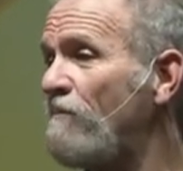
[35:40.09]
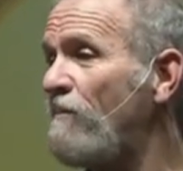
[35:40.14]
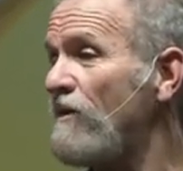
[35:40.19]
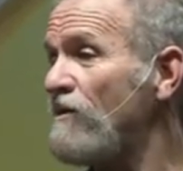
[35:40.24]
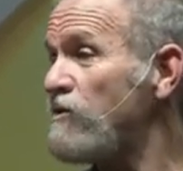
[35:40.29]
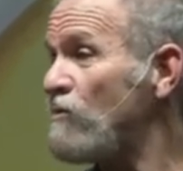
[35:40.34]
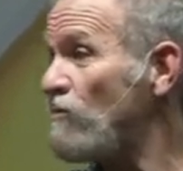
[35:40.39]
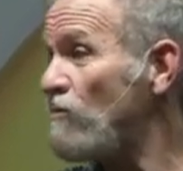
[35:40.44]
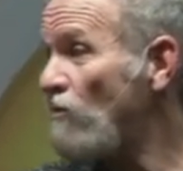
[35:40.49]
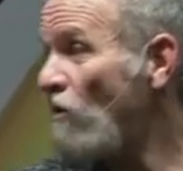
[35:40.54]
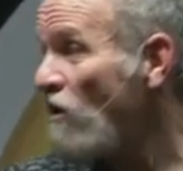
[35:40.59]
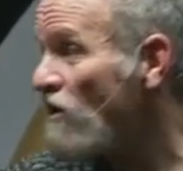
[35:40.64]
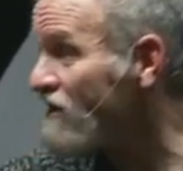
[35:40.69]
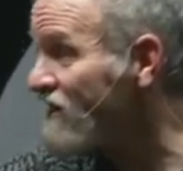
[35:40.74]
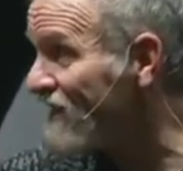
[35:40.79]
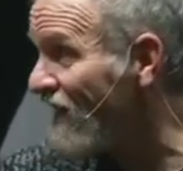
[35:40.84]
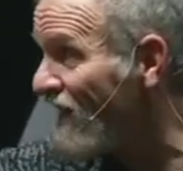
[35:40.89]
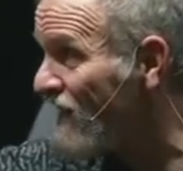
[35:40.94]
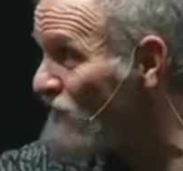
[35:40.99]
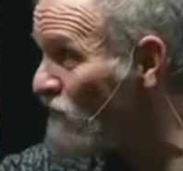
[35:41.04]
And,
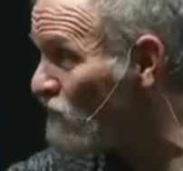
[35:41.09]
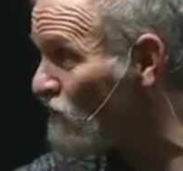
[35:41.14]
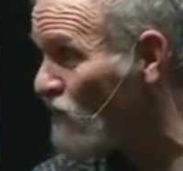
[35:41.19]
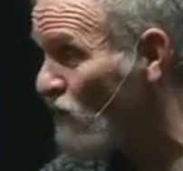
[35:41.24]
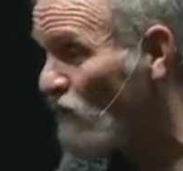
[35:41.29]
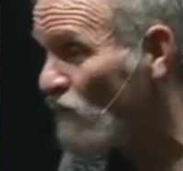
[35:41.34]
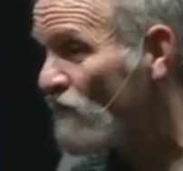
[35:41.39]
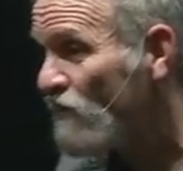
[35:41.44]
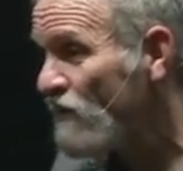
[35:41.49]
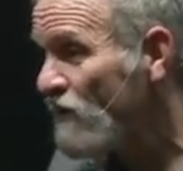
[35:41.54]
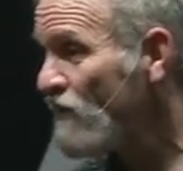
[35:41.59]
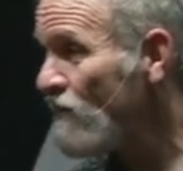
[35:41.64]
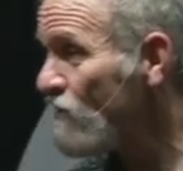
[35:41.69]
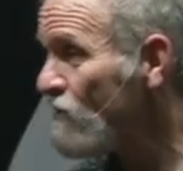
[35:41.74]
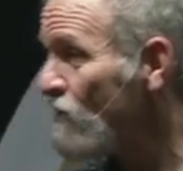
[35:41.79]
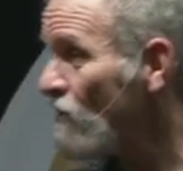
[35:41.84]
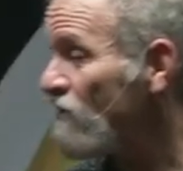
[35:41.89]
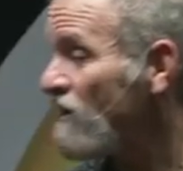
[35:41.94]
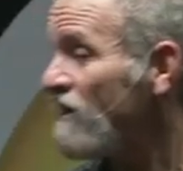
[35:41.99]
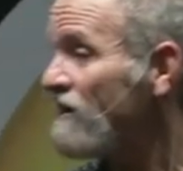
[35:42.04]
I found a guy
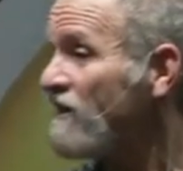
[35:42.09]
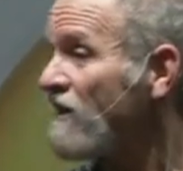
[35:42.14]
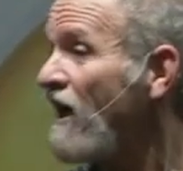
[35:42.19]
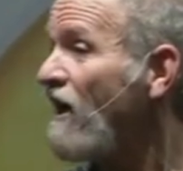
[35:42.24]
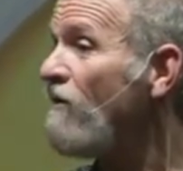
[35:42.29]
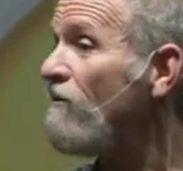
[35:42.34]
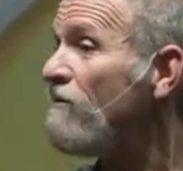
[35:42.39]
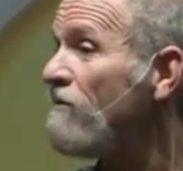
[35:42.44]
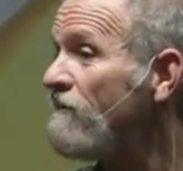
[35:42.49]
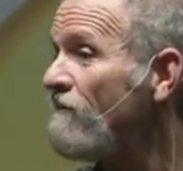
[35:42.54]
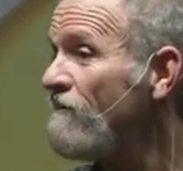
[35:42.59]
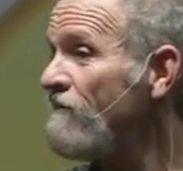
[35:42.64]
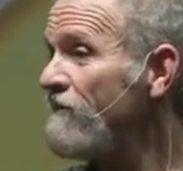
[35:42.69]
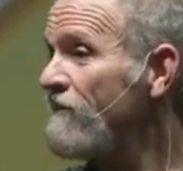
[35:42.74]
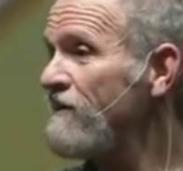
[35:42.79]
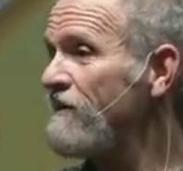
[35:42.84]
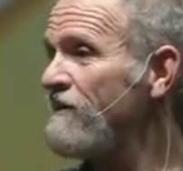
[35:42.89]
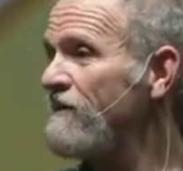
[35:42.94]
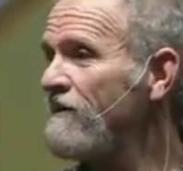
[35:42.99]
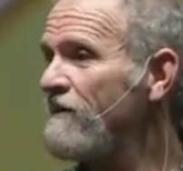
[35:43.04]
and he
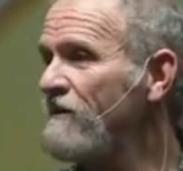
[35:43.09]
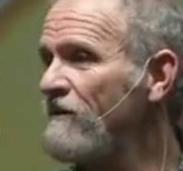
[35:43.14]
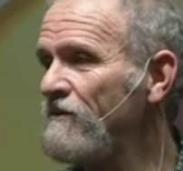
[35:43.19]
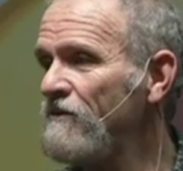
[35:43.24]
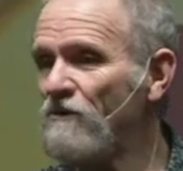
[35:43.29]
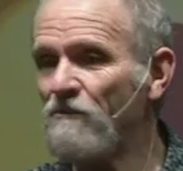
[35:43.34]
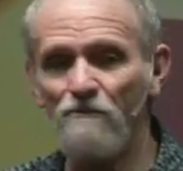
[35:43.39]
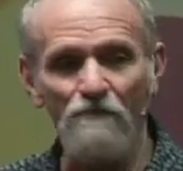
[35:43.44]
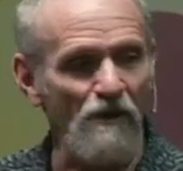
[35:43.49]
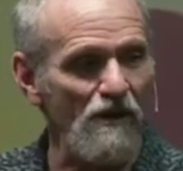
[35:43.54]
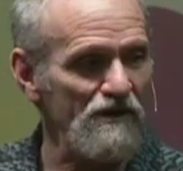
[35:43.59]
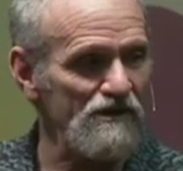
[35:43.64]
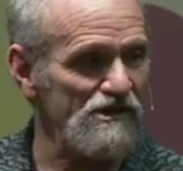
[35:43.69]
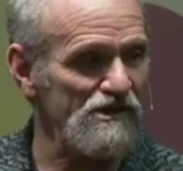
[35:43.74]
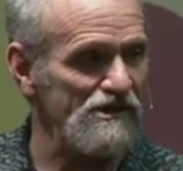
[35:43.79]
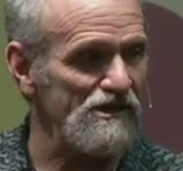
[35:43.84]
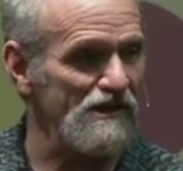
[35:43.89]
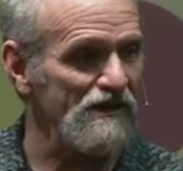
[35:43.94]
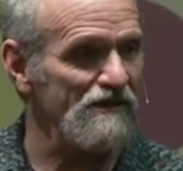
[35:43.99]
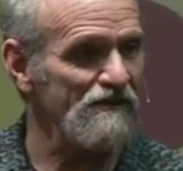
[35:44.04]
said, "Man,
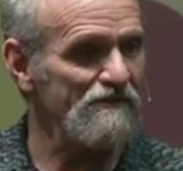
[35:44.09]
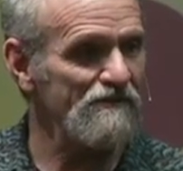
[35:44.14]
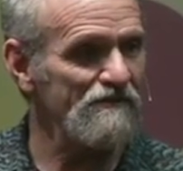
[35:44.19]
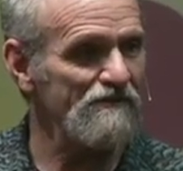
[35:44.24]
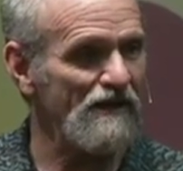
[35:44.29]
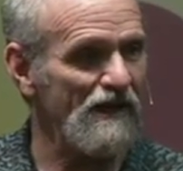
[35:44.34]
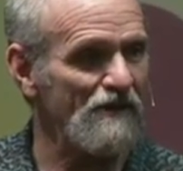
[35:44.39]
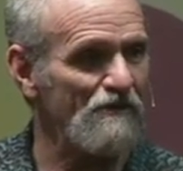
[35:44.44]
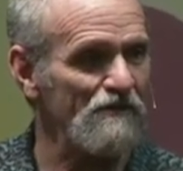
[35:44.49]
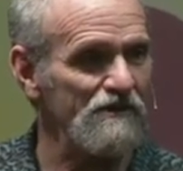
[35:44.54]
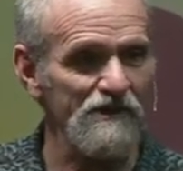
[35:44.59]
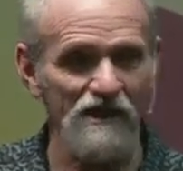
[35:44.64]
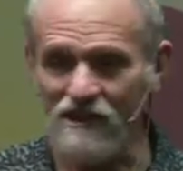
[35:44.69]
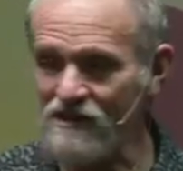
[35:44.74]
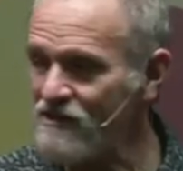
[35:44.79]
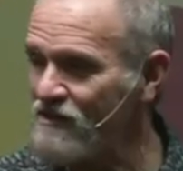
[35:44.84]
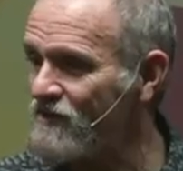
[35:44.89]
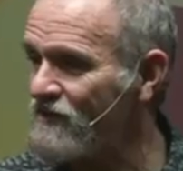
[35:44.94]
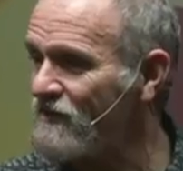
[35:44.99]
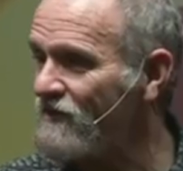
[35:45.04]
uh, uh, pastor,
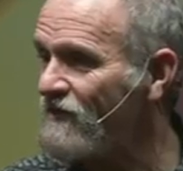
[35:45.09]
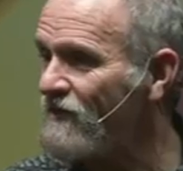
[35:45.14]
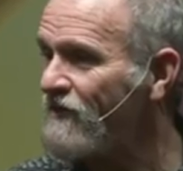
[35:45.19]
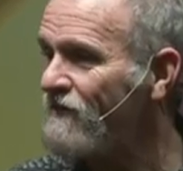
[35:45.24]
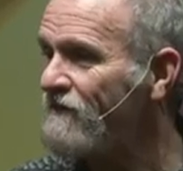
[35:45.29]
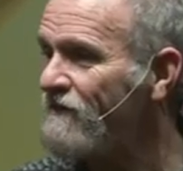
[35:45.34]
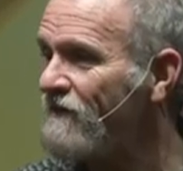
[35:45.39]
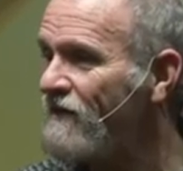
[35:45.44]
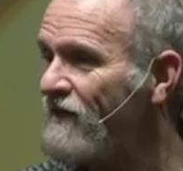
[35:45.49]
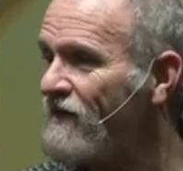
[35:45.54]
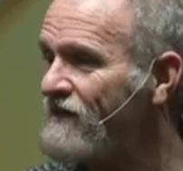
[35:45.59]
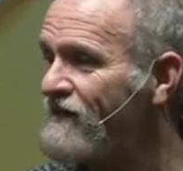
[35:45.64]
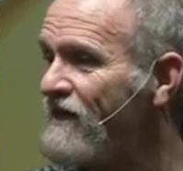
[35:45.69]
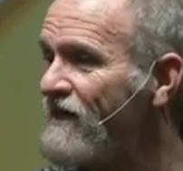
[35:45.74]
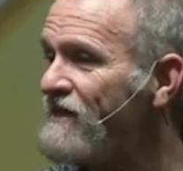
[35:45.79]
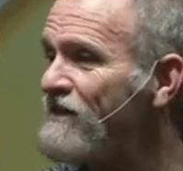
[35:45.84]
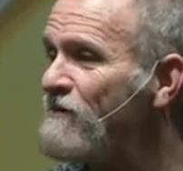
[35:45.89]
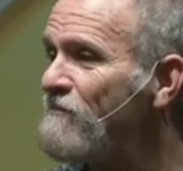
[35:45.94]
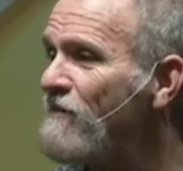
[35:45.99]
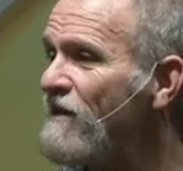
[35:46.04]
I need to worry. Can
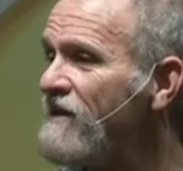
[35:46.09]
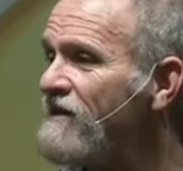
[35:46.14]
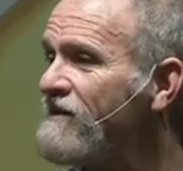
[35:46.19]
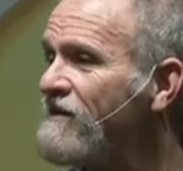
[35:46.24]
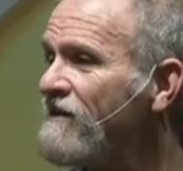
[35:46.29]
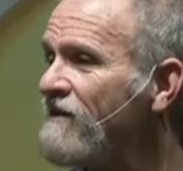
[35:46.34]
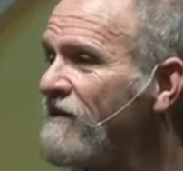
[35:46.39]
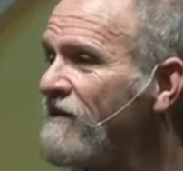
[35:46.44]
can I